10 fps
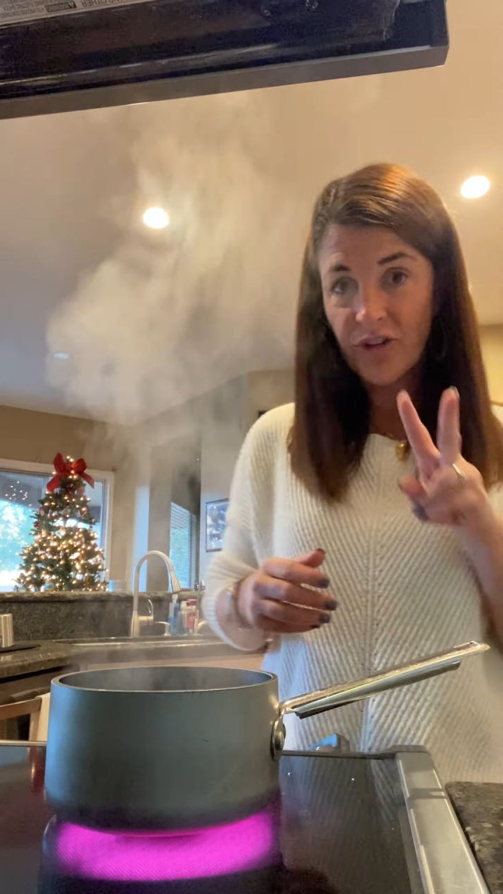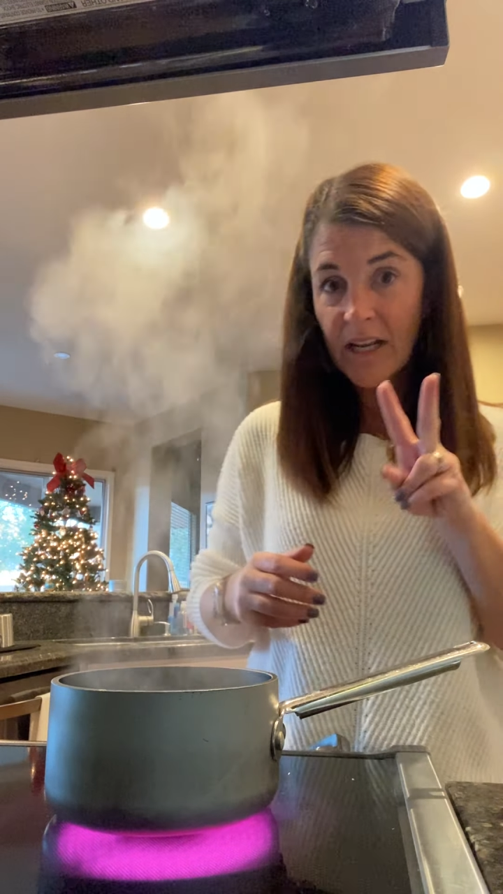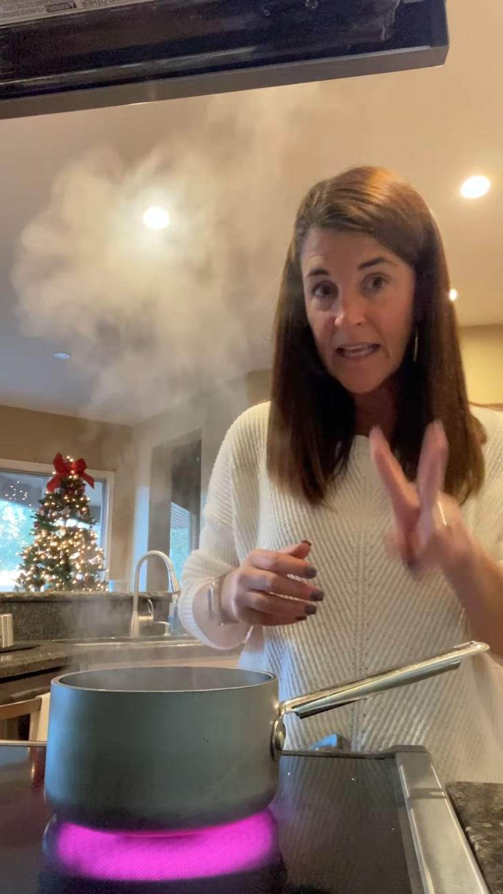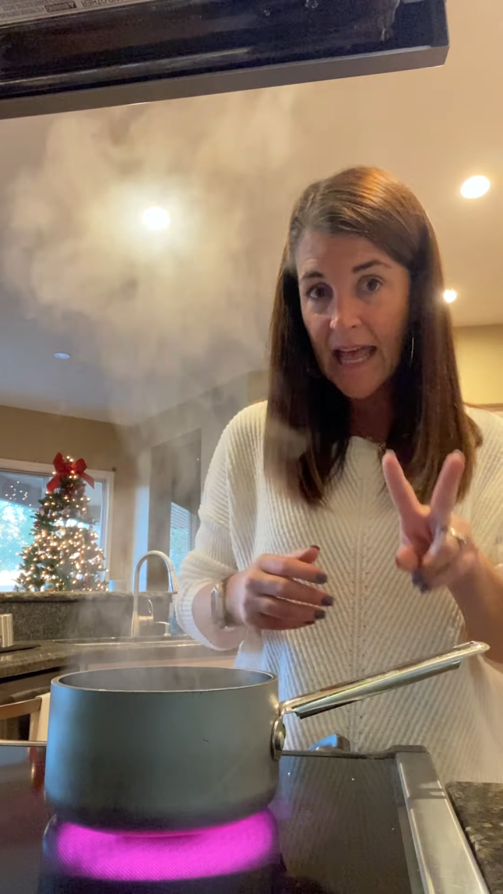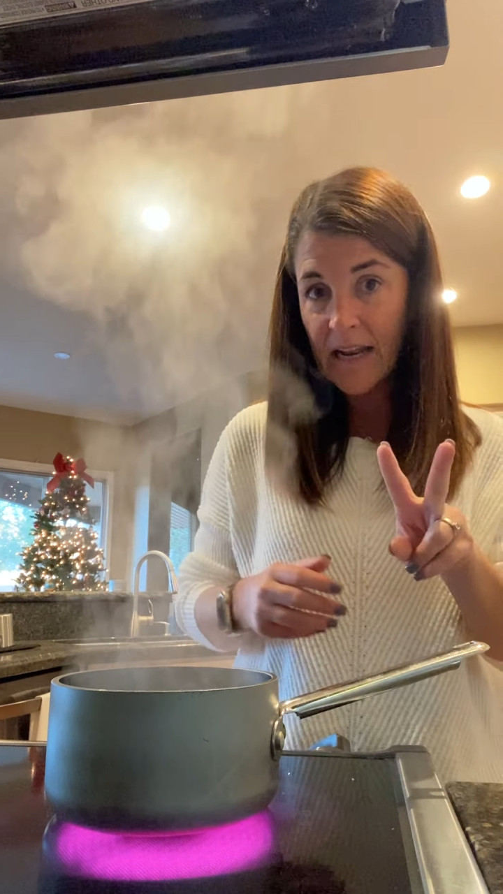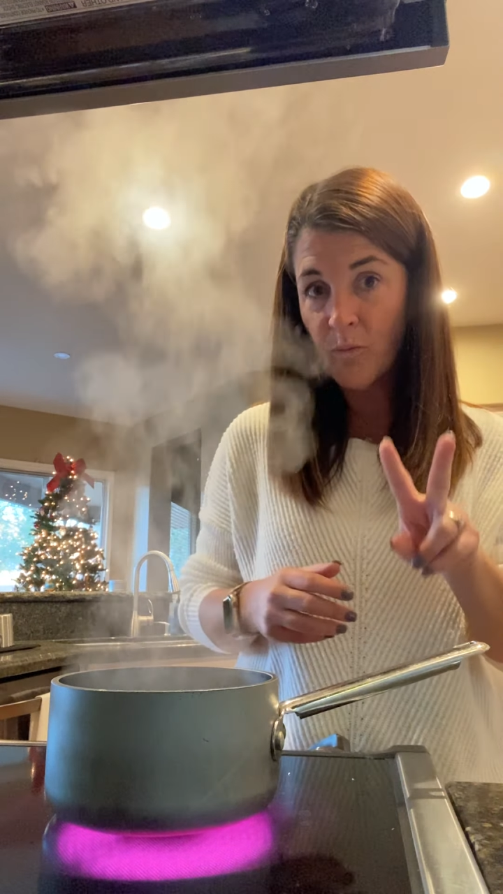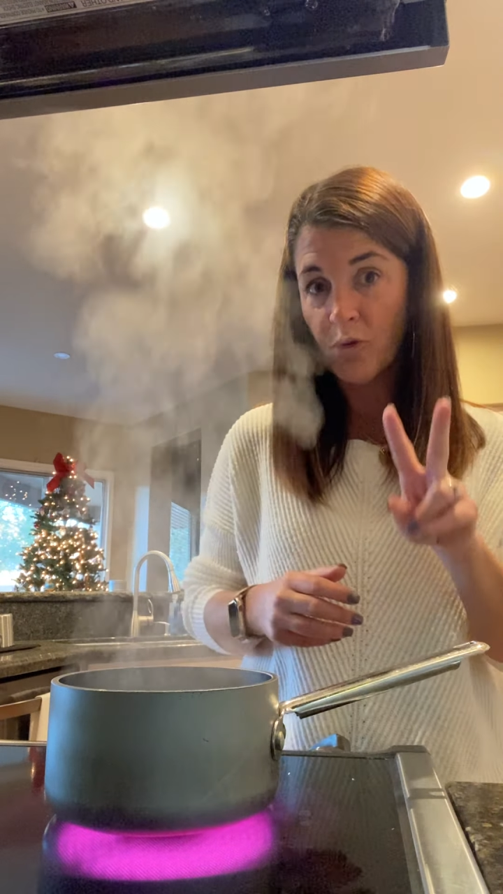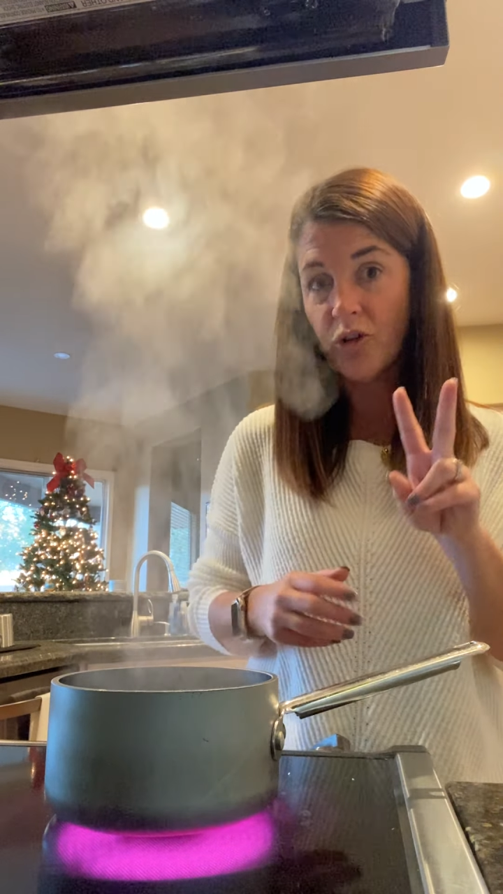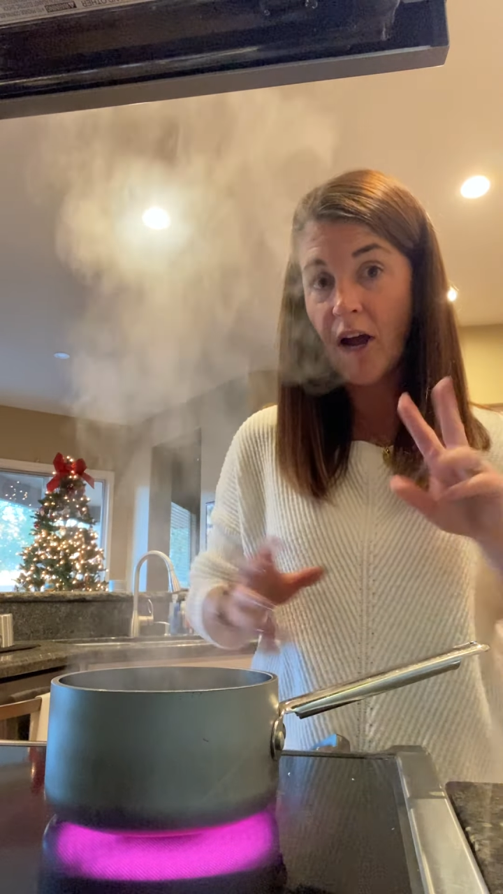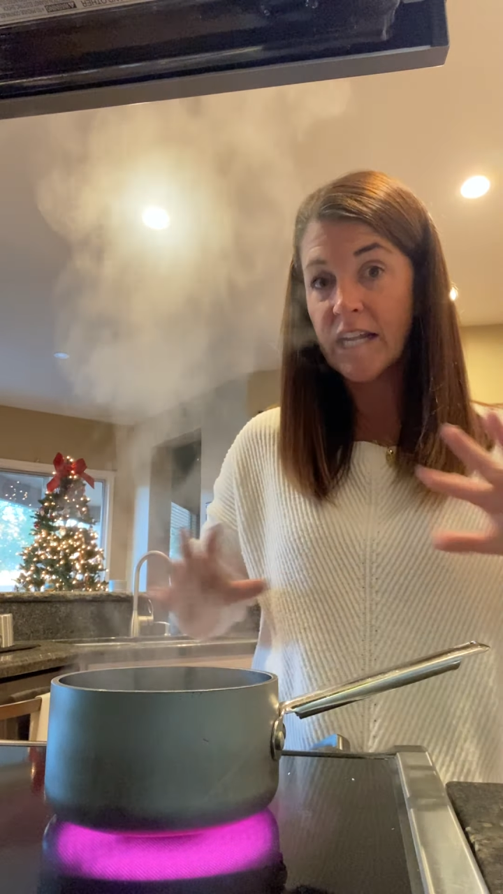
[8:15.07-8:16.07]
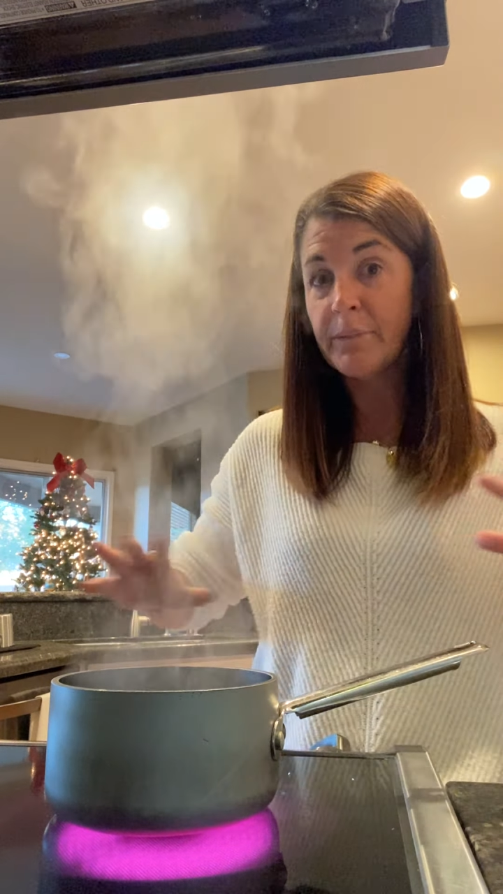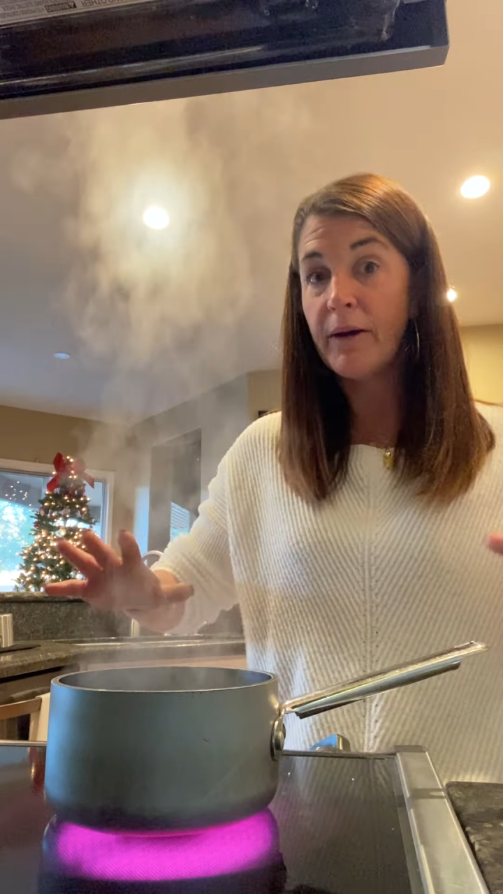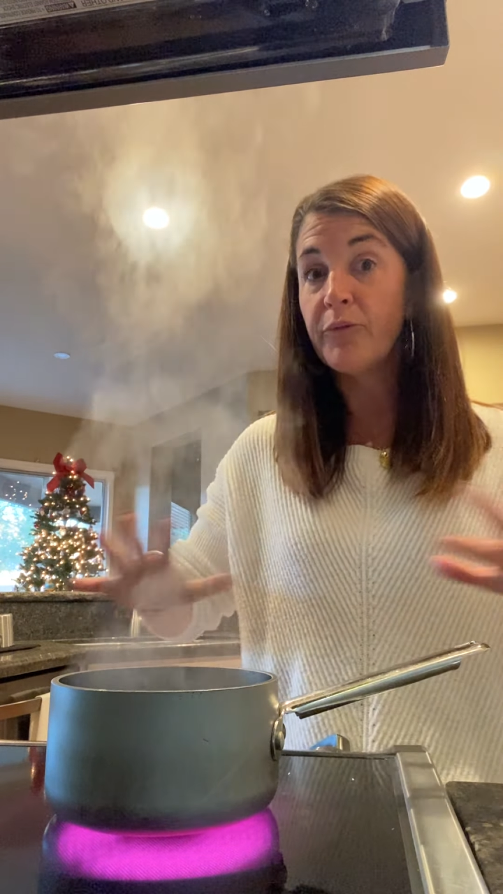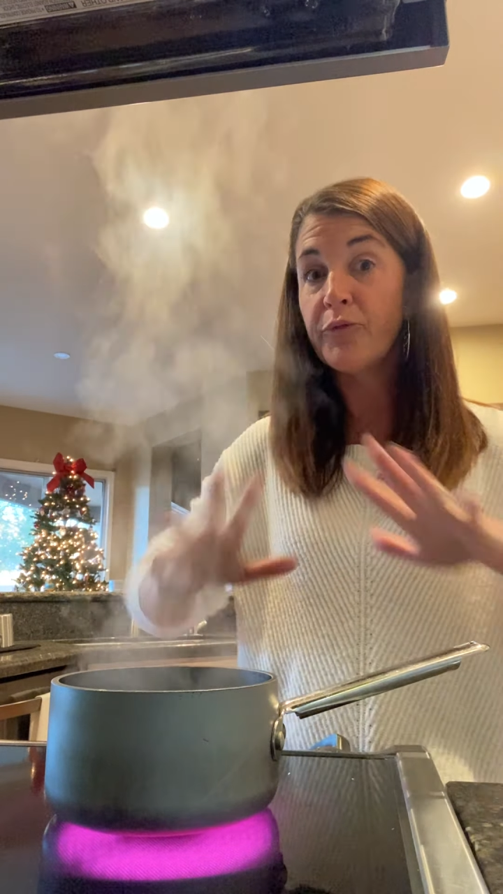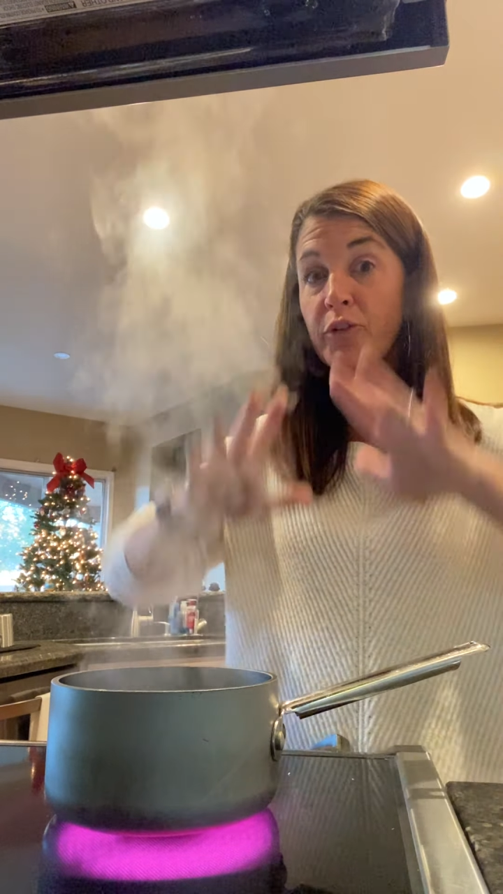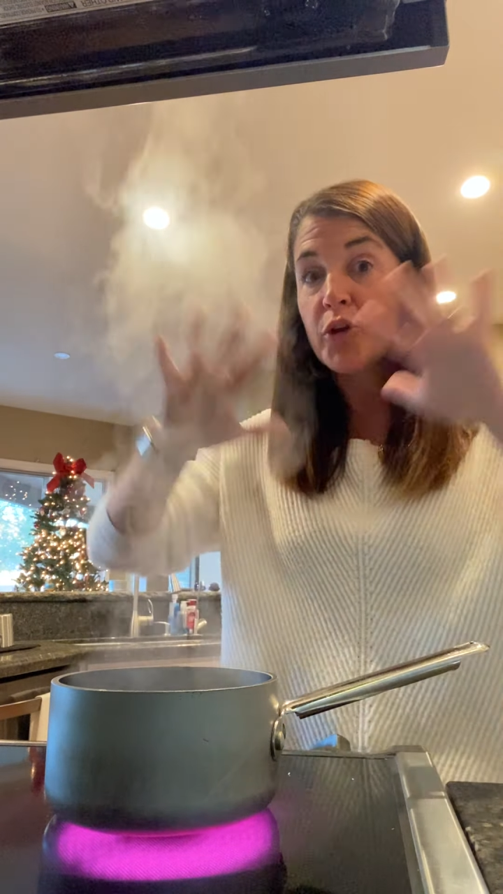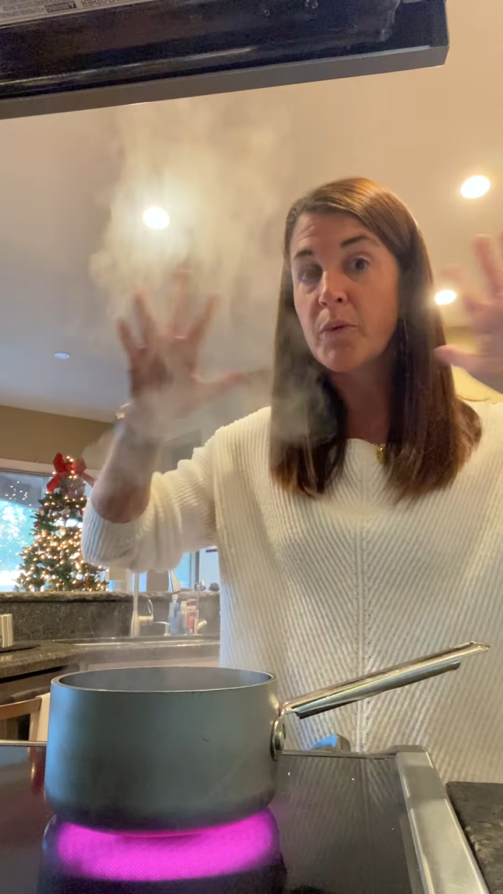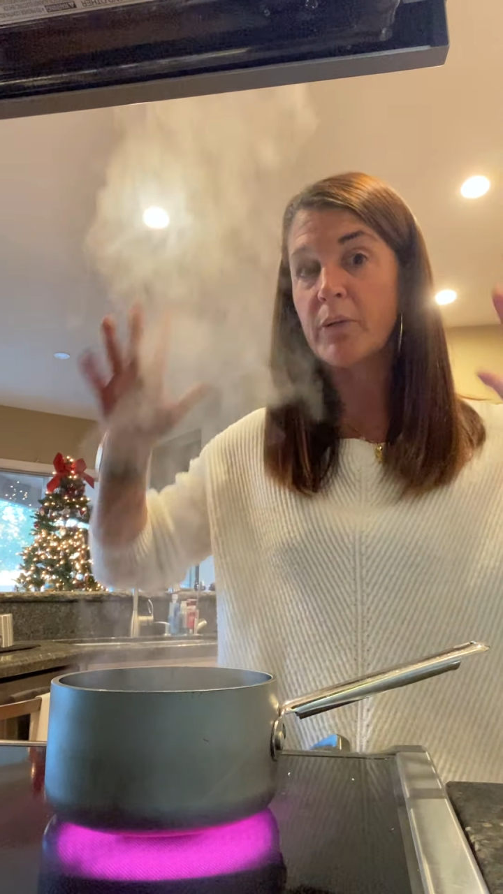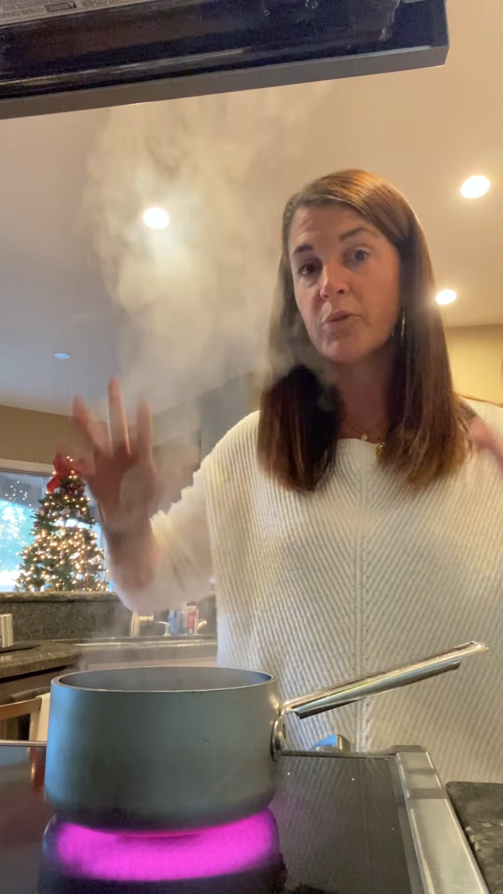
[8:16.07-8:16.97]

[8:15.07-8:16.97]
again, we're talking about fluid.